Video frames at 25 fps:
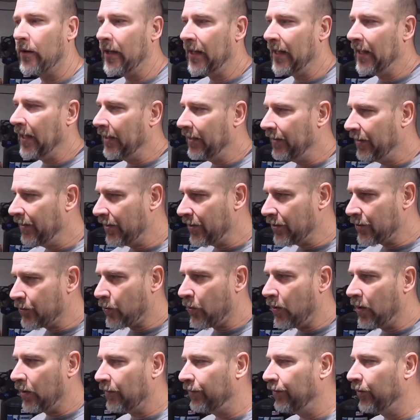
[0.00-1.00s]
They got into the
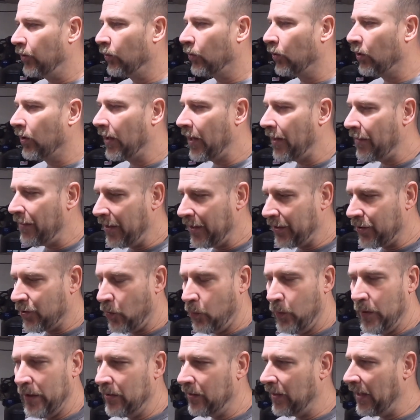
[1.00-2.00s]
trunk floor, and I think the
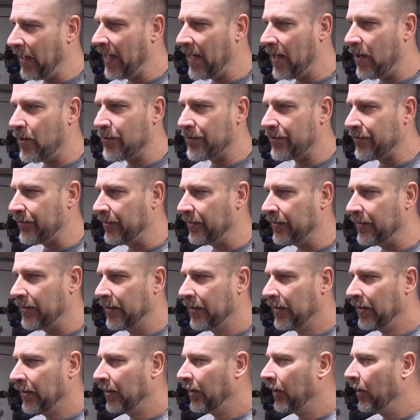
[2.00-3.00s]
wheelhouse and
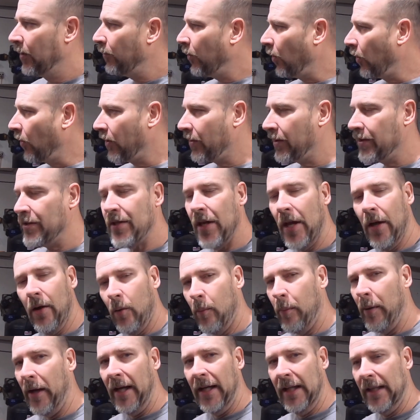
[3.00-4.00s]
part of the tail
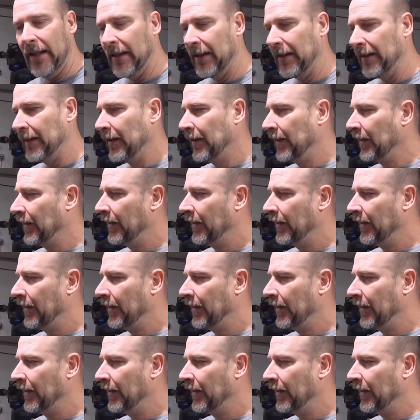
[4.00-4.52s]
pan.